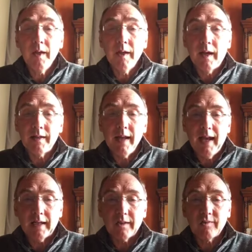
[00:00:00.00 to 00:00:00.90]
And
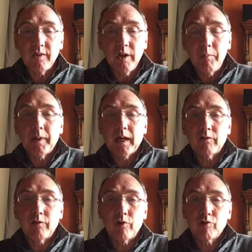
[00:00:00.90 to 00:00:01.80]
next, he began
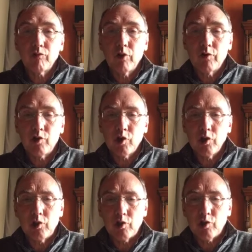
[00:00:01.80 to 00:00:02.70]
to destroy the
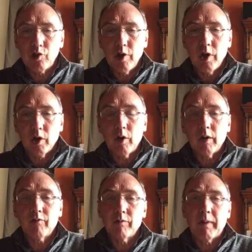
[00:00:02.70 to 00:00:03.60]
church
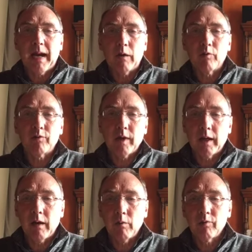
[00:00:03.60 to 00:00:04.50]
going from house to
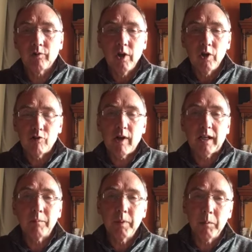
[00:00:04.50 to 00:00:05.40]
house,
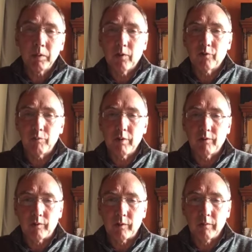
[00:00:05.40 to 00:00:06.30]
dragging people off to prison.